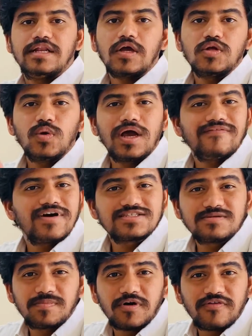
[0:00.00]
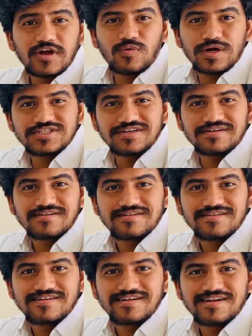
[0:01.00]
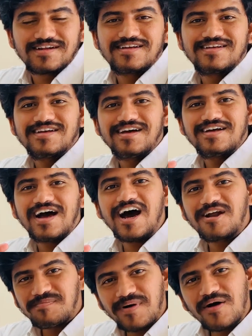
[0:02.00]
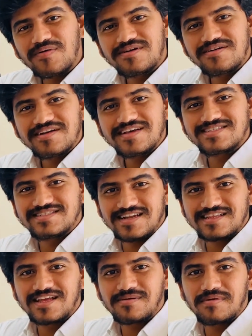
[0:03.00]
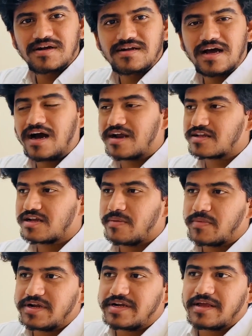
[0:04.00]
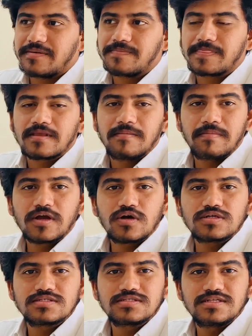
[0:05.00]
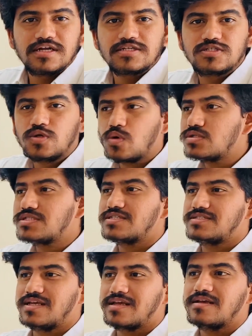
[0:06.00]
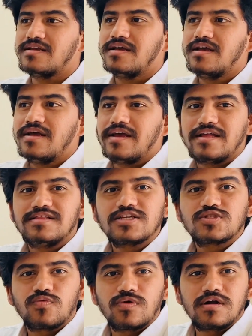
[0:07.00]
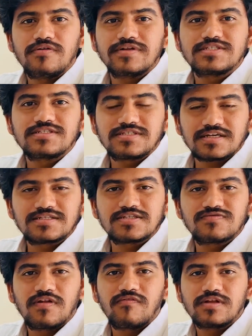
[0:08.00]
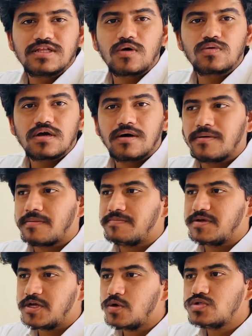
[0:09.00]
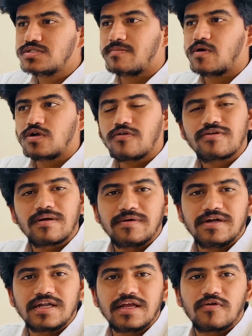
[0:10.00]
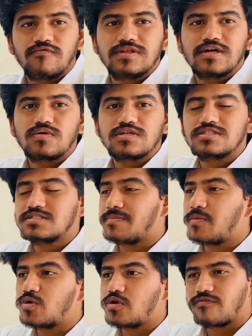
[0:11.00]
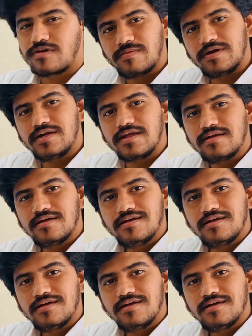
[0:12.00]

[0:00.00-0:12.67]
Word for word: Now you have asked the perfect question. Our power is nothing but our community because there is no such thing in this world which is successful without a huge amount of community or without support of community.